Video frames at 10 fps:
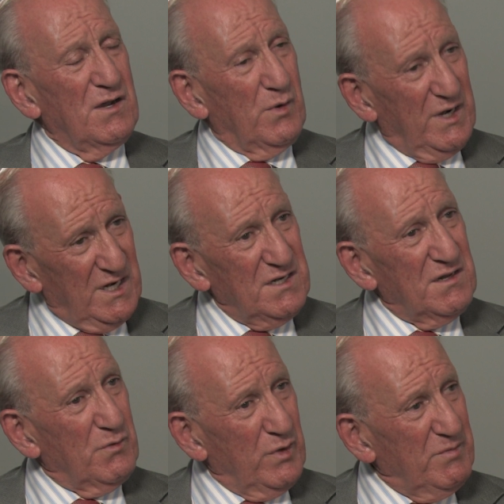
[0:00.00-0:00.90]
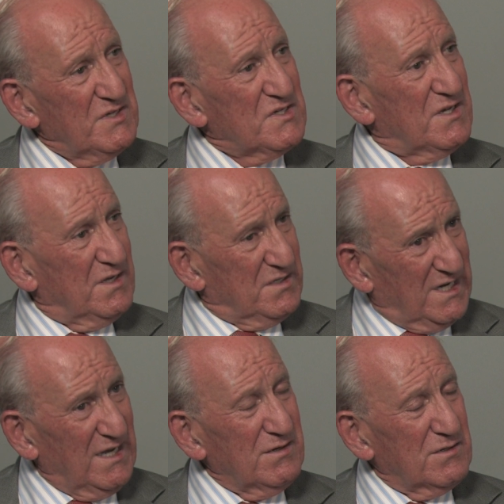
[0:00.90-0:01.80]
went into the women's
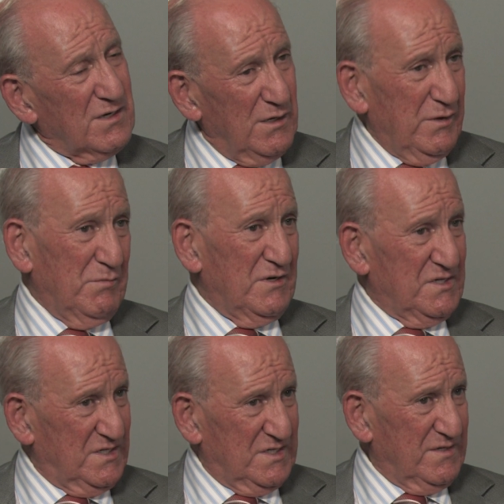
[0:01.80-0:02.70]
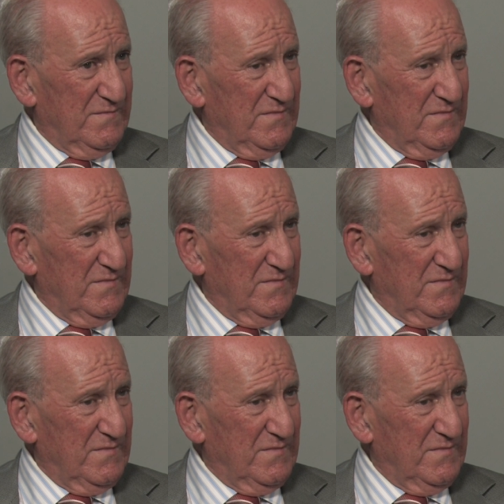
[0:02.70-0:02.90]
tailored clothing business.